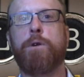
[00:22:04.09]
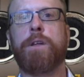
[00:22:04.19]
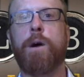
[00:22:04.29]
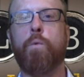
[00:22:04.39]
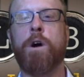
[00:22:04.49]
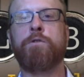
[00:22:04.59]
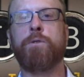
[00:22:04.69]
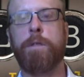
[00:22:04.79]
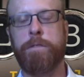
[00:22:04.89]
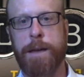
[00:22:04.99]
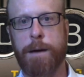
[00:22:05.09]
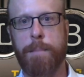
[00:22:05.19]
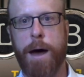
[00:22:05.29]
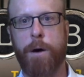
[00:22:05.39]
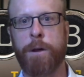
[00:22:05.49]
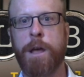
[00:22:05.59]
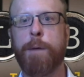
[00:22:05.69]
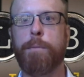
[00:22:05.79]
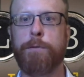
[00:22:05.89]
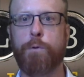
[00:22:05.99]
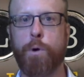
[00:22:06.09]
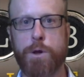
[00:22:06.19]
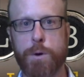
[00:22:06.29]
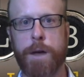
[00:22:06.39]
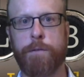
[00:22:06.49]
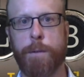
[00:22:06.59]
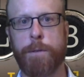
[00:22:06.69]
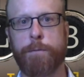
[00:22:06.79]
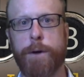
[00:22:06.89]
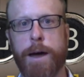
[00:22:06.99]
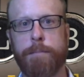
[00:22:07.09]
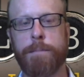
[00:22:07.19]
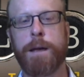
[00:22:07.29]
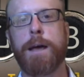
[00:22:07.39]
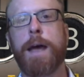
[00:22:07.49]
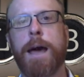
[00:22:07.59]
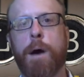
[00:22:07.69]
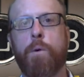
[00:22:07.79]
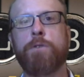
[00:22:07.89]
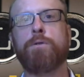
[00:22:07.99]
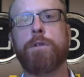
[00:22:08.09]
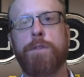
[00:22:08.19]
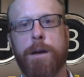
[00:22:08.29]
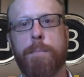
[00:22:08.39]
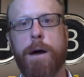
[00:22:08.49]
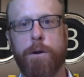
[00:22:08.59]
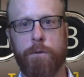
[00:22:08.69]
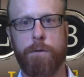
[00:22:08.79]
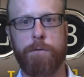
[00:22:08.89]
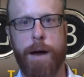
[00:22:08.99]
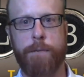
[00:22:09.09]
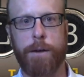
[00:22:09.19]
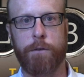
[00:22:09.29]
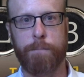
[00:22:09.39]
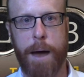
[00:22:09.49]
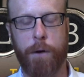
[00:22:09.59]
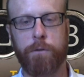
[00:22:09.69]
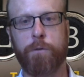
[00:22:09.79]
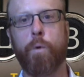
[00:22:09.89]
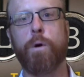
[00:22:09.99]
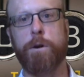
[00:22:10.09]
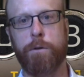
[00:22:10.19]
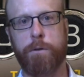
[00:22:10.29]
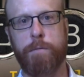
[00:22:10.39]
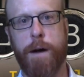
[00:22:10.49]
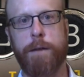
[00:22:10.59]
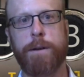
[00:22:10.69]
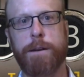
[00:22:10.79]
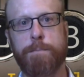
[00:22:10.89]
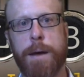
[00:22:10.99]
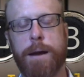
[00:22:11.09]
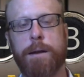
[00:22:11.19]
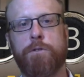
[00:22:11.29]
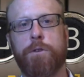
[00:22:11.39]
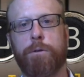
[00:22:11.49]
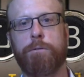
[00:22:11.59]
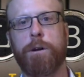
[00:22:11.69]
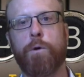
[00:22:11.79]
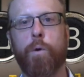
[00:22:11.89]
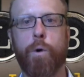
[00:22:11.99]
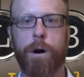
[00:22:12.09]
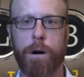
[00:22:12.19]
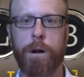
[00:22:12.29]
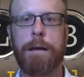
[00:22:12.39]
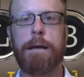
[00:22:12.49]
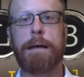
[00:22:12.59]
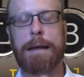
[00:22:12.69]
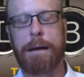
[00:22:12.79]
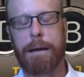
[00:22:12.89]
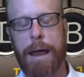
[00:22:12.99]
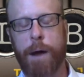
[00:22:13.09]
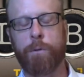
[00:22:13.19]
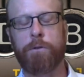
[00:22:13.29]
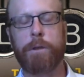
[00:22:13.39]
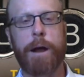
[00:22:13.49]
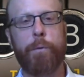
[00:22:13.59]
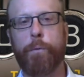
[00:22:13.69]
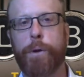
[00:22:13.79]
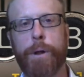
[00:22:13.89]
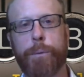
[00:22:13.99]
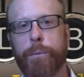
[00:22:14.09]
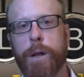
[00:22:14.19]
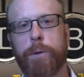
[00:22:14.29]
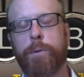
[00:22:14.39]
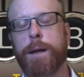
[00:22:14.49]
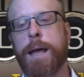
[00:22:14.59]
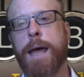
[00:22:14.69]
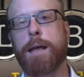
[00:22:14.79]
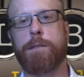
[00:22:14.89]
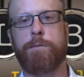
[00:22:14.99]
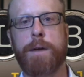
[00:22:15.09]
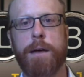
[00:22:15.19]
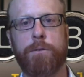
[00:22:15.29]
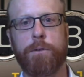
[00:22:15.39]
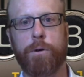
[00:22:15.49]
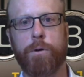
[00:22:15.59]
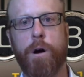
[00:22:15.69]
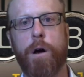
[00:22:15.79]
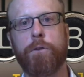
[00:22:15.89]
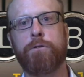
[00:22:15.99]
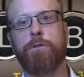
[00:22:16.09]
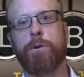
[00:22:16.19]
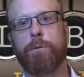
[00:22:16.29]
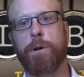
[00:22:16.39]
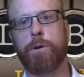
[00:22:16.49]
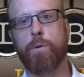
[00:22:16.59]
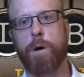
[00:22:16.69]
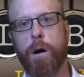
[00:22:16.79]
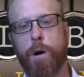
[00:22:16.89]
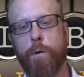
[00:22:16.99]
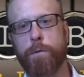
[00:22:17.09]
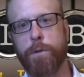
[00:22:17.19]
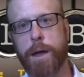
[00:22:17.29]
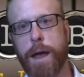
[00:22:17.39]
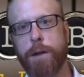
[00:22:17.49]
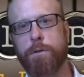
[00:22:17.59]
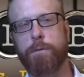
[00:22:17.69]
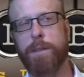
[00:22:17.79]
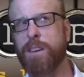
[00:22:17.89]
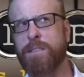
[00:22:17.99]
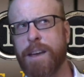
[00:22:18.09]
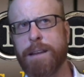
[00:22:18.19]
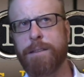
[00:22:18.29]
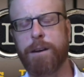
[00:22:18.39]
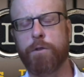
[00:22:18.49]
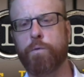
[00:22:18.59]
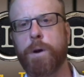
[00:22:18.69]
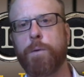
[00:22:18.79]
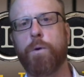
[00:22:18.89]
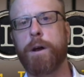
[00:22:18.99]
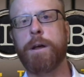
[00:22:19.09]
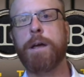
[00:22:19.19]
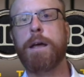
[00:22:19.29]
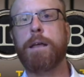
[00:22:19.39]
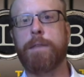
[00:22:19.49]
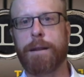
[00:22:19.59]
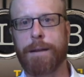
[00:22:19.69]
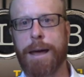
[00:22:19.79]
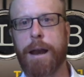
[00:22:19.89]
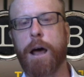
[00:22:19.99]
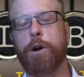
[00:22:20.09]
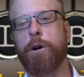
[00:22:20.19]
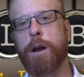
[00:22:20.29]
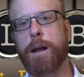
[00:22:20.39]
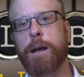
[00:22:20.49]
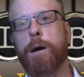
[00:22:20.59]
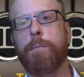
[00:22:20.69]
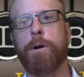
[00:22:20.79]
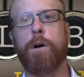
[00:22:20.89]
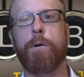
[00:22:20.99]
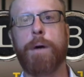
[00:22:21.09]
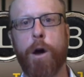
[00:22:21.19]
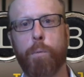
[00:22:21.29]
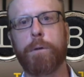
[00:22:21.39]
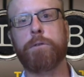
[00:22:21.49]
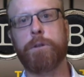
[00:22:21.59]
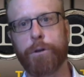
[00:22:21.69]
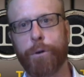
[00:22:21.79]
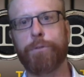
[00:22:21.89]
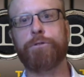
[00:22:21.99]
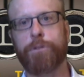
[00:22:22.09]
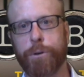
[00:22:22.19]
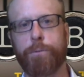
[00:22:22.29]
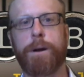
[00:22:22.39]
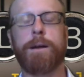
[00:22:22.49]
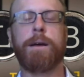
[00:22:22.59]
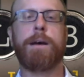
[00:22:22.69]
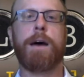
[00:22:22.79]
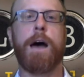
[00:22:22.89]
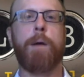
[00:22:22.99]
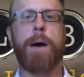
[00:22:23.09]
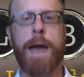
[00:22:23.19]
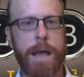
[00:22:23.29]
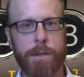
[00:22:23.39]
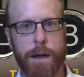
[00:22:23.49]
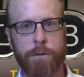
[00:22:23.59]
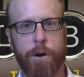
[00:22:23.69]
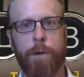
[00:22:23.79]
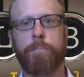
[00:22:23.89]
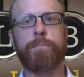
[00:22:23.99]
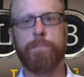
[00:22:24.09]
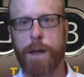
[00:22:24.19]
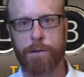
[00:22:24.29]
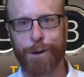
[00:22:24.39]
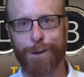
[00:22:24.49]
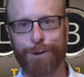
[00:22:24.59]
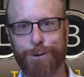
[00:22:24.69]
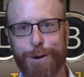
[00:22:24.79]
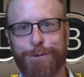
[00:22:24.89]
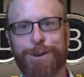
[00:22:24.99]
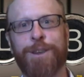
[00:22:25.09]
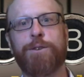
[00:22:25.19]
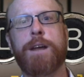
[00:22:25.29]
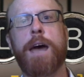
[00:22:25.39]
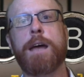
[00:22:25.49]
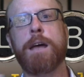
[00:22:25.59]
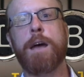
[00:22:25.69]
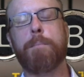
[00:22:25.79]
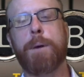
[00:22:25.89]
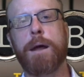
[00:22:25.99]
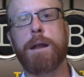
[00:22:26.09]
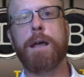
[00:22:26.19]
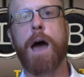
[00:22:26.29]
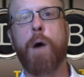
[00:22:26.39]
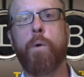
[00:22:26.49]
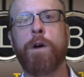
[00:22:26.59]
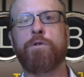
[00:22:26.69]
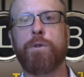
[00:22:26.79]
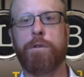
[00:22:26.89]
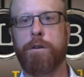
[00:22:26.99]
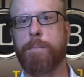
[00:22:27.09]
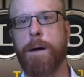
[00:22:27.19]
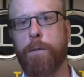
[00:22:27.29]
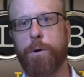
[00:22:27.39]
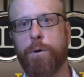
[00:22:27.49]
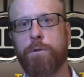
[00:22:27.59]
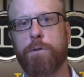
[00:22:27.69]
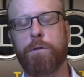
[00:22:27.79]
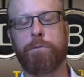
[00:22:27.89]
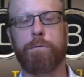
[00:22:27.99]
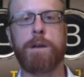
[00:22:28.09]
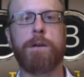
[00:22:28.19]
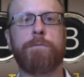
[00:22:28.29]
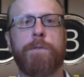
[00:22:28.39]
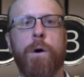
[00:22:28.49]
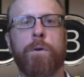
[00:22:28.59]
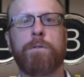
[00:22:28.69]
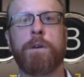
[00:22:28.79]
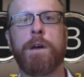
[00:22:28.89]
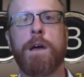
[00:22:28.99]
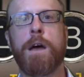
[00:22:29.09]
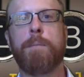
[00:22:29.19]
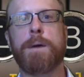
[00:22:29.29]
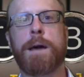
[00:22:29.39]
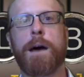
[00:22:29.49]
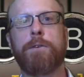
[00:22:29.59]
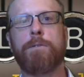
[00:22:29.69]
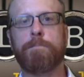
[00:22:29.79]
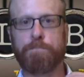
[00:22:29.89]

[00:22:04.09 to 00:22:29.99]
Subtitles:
that I want you to think about before you give up the fight. And I want you to think about your surviving spouse or your surviving dependent children, or in language that I really, really, really hate, the VA still calls children who are over the age of, I think it's 18 or 21, that cannot earn an income. They call them helpless adult children. I hate that term. That's another story for another day. But I want you to think about those 3 folks, because